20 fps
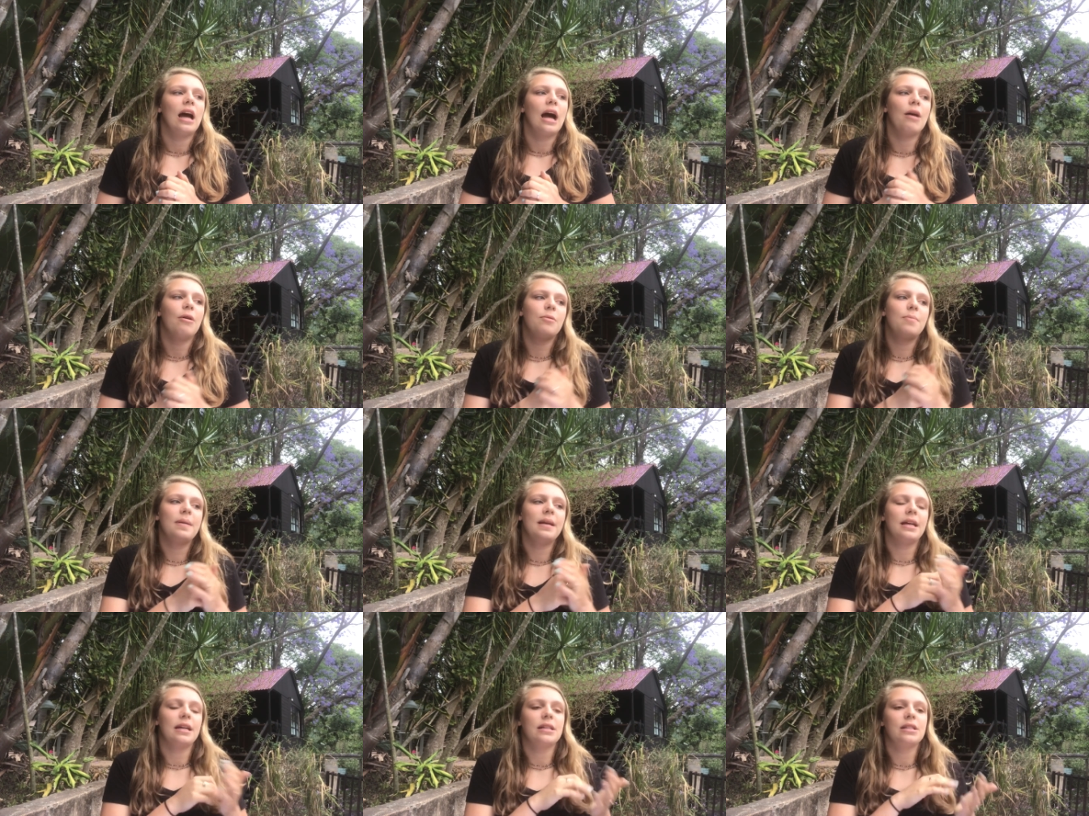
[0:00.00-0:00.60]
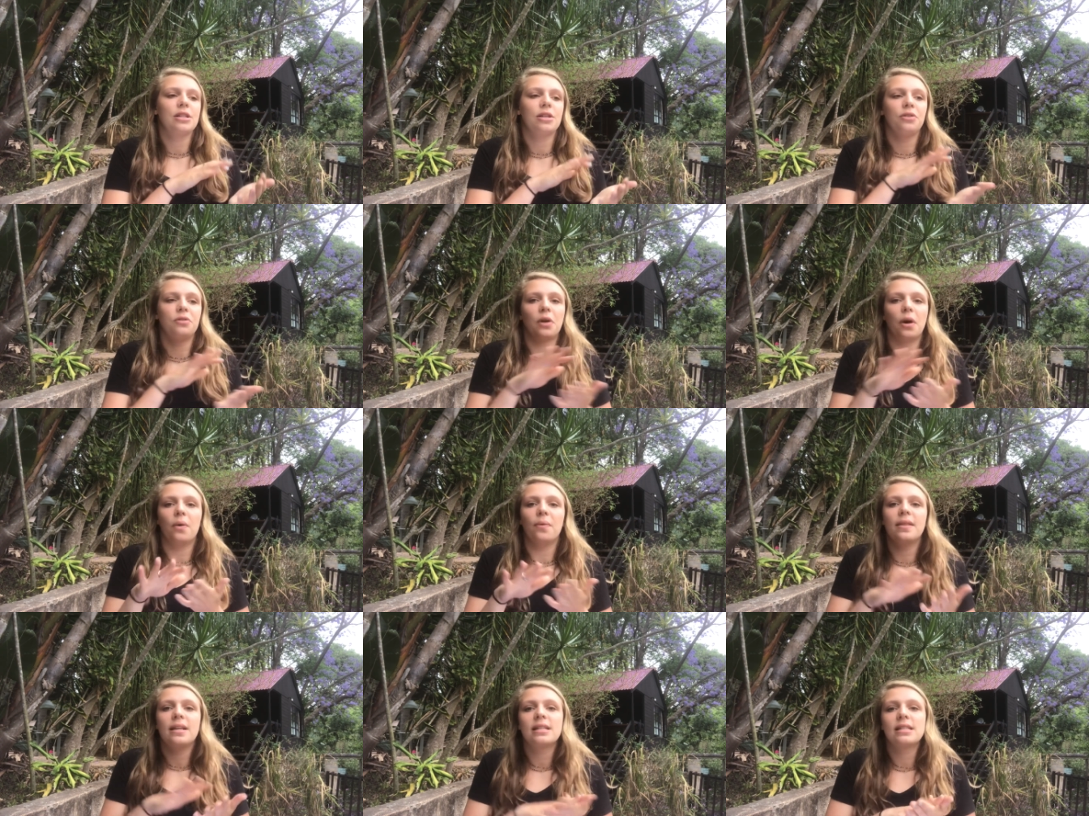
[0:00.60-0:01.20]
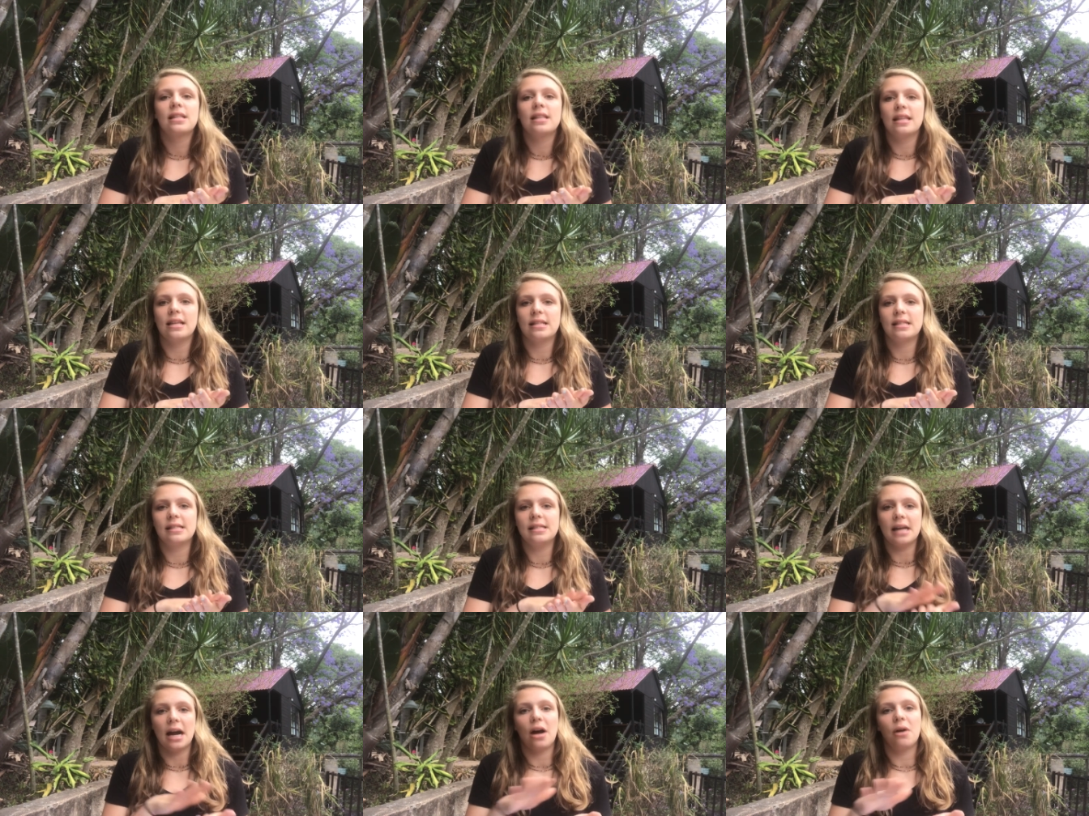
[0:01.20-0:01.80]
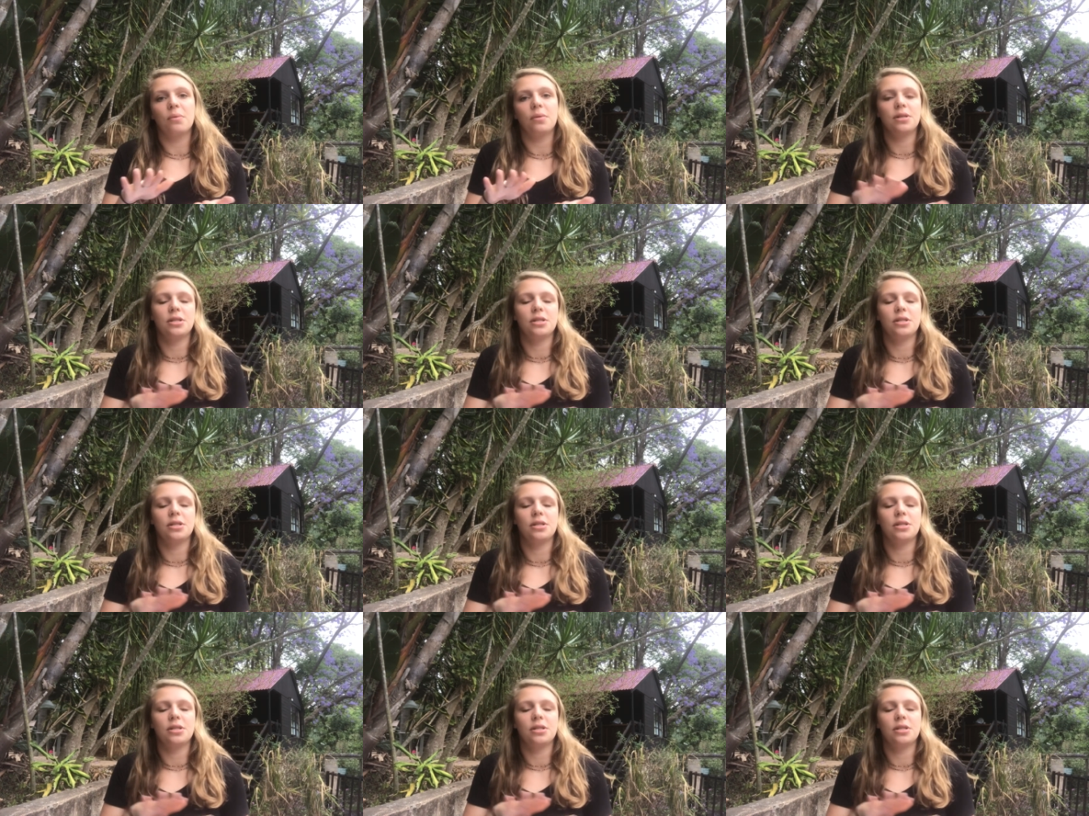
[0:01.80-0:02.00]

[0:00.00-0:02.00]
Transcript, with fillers: I would begin to grow in this and this doubt